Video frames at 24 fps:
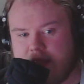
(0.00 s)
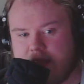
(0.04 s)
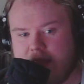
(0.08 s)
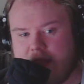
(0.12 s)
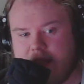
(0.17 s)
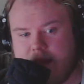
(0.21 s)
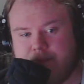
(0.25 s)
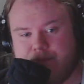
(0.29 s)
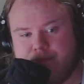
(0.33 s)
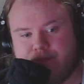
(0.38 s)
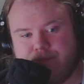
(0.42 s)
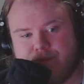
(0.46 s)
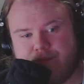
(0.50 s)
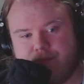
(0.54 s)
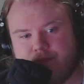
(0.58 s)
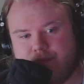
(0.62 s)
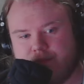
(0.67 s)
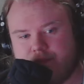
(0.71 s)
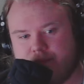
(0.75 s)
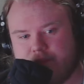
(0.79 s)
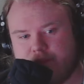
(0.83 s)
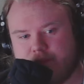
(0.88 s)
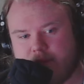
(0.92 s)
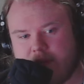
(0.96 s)
yeah,
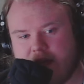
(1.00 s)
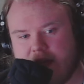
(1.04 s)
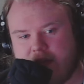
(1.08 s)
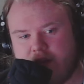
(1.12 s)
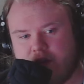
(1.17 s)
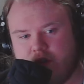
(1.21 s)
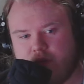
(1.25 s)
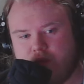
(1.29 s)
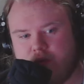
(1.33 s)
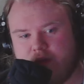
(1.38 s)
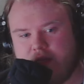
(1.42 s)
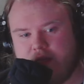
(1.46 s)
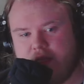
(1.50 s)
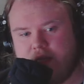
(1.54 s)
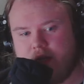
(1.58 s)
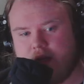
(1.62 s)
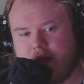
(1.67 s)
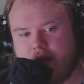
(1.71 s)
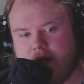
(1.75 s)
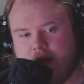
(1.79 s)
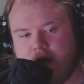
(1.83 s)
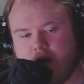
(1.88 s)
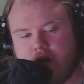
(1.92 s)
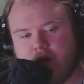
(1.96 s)
I know
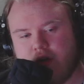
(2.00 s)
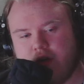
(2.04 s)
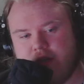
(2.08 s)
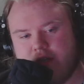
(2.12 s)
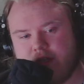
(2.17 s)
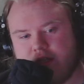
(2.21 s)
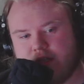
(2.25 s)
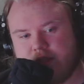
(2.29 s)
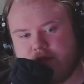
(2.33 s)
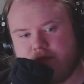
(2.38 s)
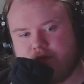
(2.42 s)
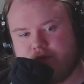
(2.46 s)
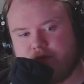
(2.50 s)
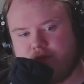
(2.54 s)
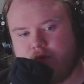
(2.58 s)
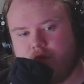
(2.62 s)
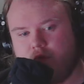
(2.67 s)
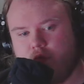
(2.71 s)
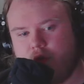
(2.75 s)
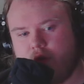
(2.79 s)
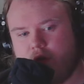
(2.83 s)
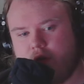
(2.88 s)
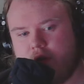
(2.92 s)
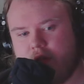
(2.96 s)
the uh, artist
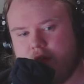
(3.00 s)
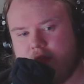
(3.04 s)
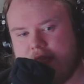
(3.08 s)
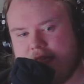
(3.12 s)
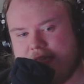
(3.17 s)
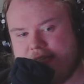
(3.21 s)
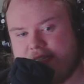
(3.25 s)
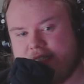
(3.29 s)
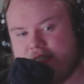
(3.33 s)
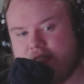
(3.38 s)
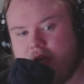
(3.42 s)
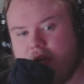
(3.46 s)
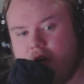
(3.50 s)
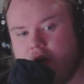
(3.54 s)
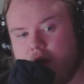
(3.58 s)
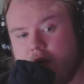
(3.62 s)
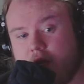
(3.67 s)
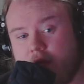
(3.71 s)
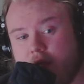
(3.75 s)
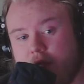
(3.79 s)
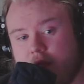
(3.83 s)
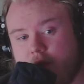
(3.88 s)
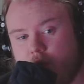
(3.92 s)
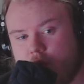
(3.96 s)
for this
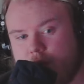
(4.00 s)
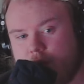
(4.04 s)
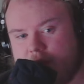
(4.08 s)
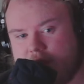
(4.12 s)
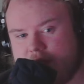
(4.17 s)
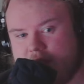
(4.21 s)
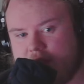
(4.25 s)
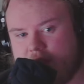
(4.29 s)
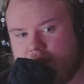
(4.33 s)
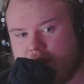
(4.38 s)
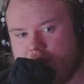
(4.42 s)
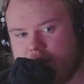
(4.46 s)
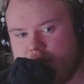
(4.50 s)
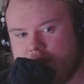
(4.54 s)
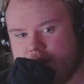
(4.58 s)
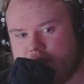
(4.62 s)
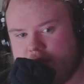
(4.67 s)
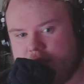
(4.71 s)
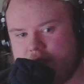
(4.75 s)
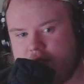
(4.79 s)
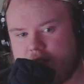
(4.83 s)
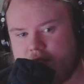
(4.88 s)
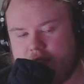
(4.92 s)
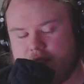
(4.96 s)
song we're about to hear
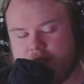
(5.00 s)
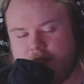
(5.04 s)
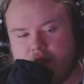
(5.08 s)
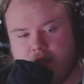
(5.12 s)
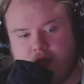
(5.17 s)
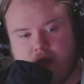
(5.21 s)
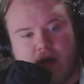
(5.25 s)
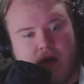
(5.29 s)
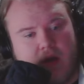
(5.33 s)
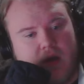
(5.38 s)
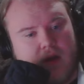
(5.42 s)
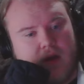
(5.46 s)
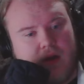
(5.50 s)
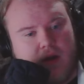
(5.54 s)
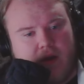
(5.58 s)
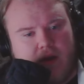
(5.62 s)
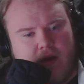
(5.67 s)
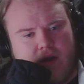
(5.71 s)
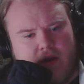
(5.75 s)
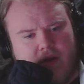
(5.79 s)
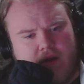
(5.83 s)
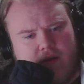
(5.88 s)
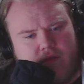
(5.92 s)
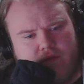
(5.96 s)
is the
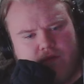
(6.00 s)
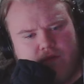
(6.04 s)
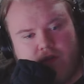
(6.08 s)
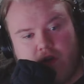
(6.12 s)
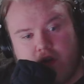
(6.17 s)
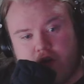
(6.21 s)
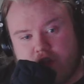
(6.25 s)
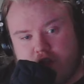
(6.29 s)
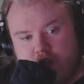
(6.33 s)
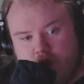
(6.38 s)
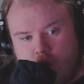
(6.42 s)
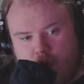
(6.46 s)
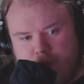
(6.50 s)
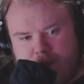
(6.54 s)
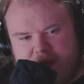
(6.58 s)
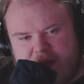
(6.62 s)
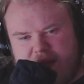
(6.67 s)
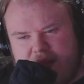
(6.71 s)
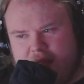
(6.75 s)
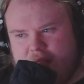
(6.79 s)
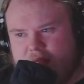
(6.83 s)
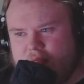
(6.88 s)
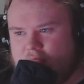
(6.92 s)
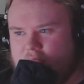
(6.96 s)
first
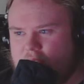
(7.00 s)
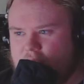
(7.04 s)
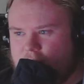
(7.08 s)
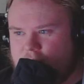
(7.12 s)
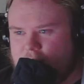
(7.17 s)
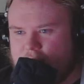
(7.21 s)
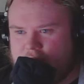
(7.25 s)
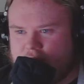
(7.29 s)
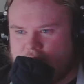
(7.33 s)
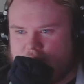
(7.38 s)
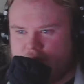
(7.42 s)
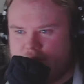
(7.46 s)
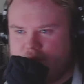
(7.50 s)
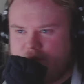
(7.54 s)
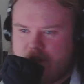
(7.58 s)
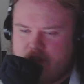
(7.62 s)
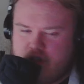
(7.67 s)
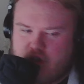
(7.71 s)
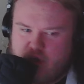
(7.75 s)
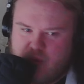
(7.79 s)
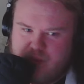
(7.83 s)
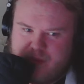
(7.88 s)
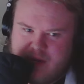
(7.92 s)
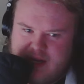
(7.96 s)
opening. I think he makes the
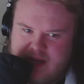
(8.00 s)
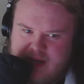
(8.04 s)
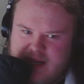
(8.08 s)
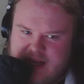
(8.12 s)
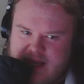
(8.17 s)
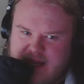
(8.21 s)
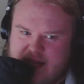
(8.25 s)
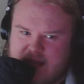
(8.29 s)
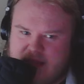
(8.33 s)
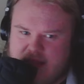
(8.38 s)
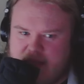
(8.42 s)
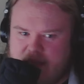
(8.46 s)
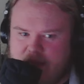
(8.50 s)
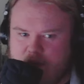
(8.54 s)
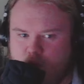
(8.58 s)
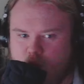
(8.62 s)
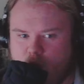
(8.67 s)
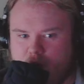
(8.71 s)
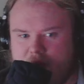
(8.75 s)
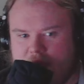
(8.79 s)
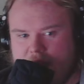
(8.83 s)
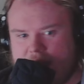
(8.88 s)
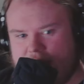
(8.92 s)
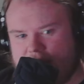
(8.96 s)
first opening and
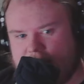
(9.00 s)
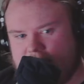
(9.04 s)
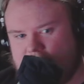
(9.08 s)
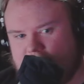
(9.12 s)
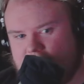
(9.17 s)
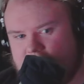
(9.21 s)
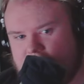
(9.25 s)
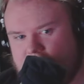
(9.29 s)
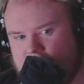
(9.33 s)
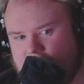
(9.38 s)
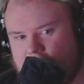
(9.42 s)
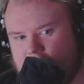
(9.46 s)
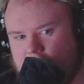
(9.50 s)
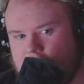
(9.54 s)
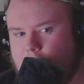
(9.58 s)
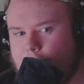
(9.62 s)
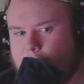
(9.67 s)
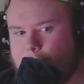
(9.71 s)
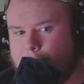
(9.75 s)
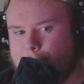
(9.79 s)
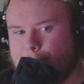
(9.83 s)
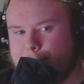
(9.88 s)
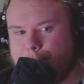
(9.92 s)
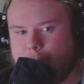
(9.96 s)
the one in
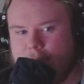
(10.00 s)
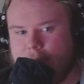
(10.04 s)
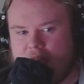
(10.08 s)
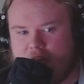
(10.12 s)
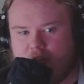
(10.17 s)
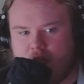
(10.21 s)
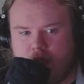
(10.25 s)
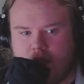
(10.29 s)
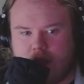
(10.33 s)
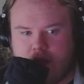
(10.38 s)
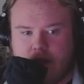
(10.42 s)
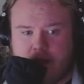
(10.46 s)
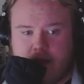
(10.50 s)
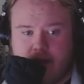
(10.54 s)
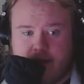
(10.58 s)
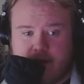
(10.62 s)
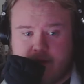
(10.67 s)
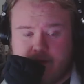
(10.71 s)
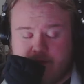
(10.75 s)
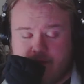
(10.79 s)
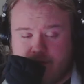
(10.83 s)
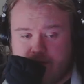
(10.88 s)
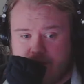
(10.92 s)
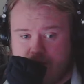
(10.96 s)
the middle
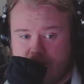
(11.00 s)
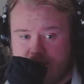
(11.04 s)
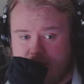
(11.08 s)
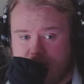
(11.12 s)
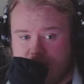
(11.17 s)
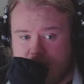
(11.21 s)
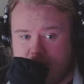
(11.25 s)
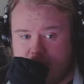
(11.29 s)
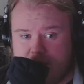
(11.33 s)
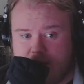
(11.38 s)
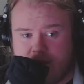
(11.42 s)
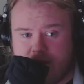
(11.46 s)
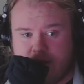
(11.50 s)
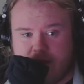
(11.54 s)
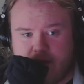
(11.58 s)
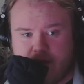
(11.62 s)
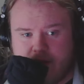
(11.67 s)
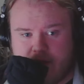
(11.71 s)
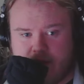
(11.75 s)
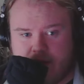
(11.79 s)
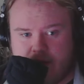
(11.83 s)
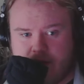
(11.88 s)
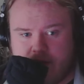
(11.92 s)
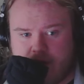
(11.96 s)
of the
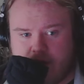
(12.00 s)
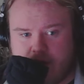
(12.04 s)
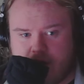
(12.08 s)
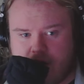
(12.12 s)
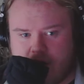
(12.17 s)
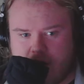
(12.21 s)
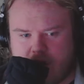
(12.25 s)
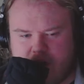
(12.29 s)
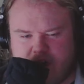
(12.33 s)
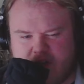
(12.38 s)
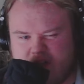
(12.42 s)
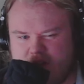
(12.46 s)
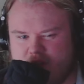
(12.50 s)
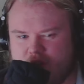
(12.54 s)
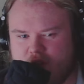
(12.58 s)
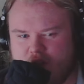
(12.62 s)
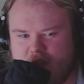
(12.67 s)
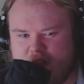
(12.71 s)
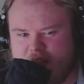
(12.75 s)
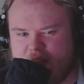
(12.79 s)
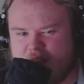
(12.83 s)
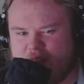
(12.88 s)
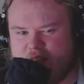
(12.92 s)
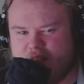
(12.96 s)
arc.
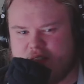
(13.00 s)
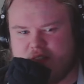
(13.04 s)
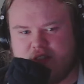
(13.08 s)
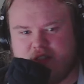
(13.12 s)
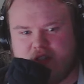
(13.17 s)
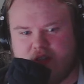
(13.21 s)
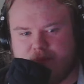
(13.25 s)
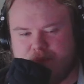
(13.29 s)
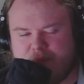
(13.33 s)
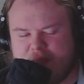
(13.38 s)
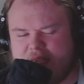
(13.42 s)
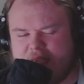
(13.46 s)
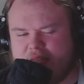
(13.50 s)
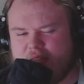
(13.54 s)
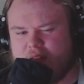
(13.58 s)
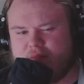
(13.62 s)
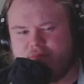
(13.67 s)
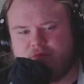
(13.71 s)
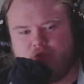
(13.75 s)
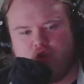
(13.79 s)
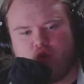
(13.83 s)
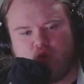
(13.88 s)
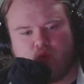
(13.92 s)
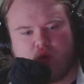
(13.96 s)
I think it's the
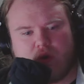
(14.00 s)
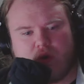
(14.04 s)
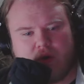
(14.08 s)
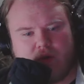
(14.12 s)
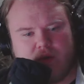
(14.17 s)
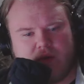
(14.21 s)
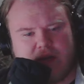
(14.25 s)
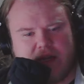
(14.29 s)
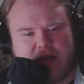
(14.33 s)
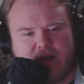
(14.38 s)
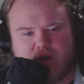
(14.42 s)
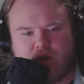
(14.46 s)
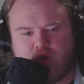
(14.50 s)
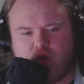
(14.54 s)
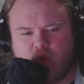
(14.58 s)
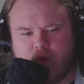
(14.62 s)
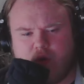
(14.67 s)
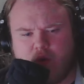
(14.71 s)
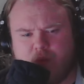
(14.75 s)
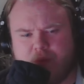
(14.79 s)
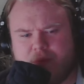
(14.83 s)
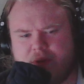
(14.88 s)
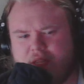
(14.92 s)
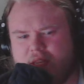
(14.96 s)
beginning of New World. I don't
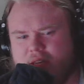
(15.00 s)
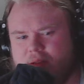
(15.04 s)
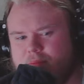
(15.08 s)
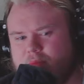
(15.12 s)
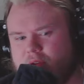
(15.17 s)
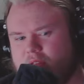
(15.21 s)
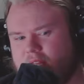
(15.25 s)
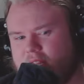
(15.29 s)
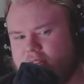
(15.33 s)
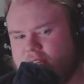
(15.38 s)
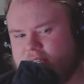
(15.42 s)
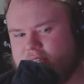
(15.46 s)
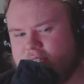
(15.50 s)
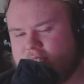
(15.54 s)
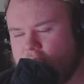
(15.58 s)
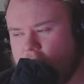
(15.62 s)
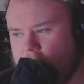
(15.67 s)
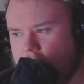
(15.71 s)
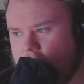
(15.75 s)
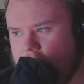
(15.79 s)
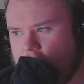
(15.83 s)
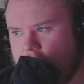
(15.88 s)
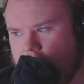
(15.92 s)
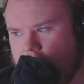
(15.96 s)
know what opening number that is.